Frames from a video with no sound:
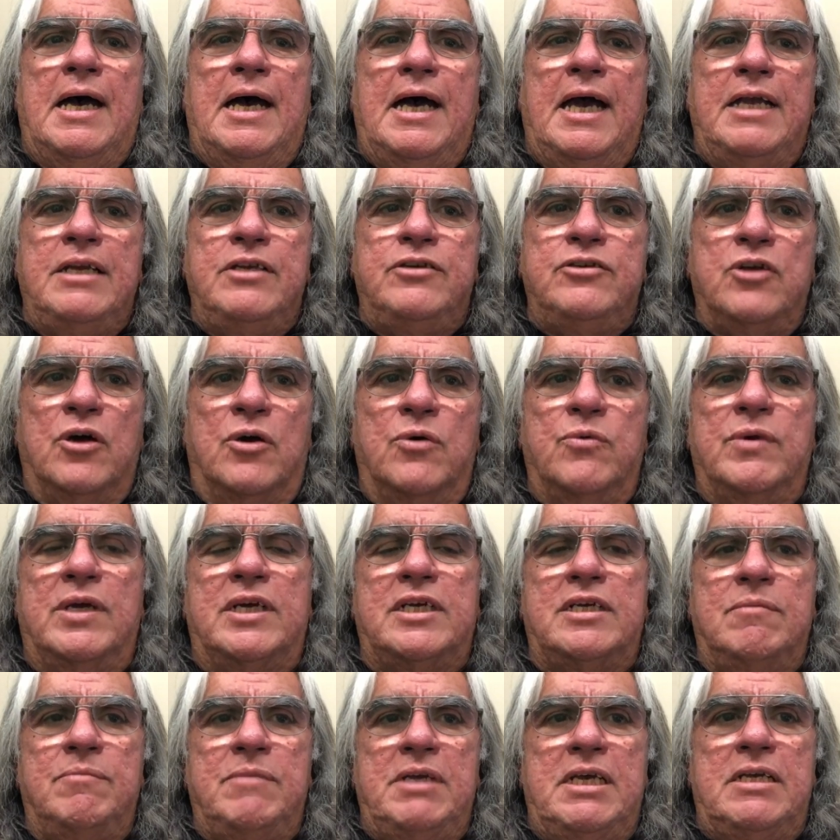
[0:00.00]
I don't
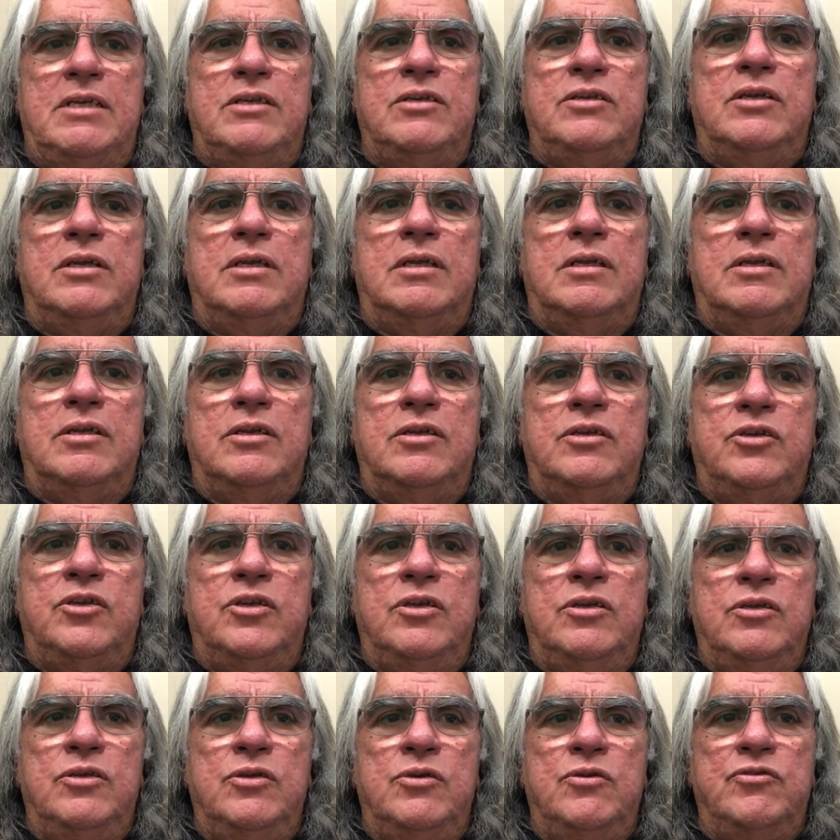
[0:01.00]
recommend
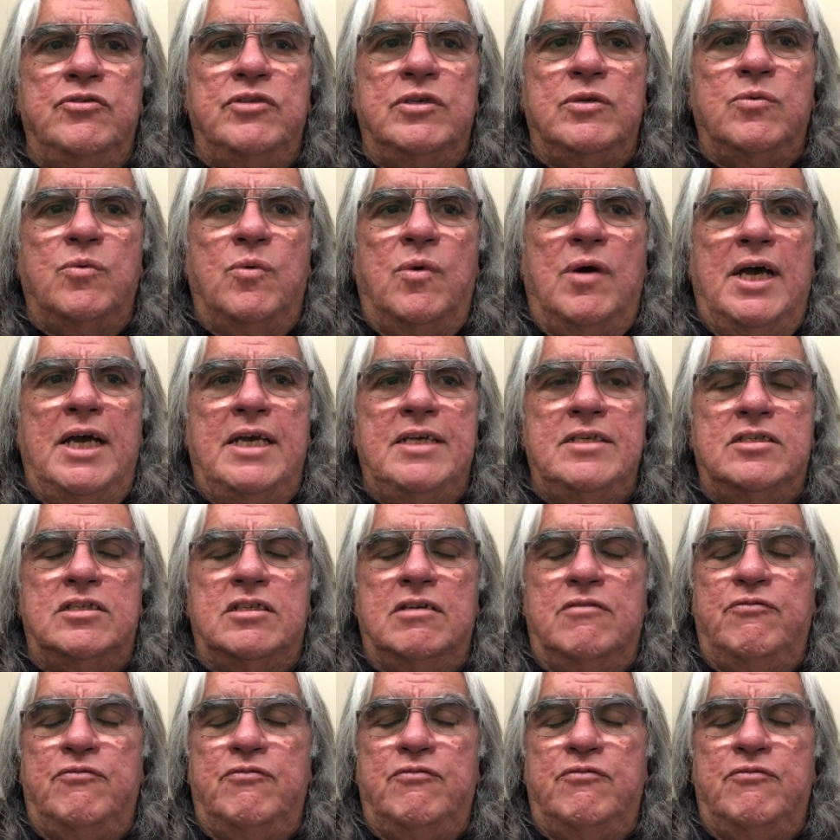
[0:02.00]
using Weiss